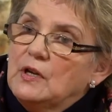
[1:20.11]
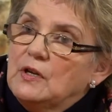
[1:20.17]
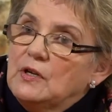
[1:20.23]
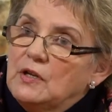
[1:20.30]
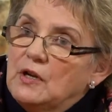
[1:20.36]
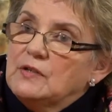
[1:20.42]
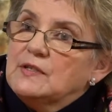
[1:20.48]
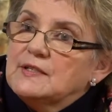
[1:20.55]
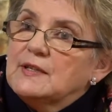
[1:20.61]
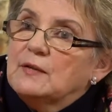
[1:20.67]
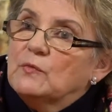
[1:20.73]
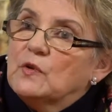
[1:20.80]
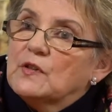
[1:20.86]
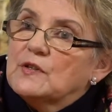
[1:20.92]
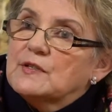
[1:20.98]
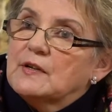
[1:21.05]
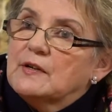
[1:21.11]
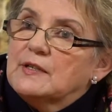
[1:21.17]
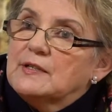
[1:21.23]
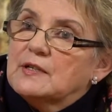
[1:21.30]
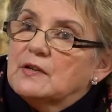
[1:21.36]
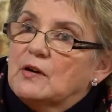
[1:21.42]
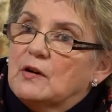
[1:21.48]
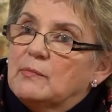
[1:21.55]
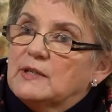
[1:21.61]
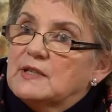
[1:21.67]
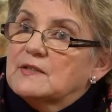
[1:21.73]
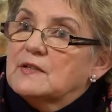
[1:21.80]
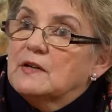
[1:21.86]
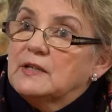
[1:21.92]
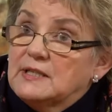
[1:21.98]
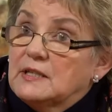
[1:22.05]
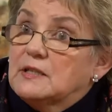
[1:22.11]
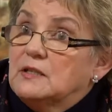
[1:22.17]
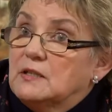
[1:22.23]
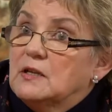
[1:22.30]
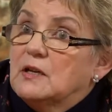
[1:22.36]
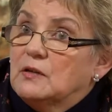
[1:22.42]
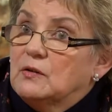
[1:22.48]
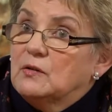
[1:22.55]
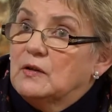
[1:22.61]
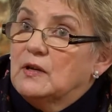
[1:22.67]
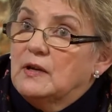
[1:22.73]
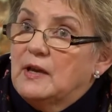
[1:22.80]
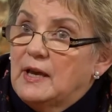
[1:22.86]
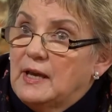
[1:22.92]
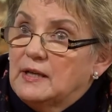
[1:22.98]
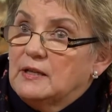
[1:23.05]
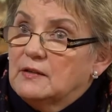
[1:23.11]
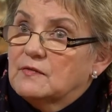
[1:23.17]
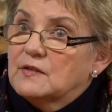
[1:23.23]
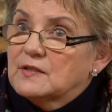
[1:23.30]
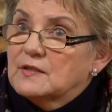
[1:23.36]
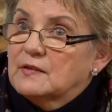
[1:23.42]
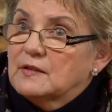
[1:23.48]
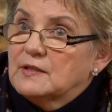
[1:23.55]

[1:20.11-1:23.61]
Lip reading: noticing what the signs are, because I didn't know mm-hmm. any of the signs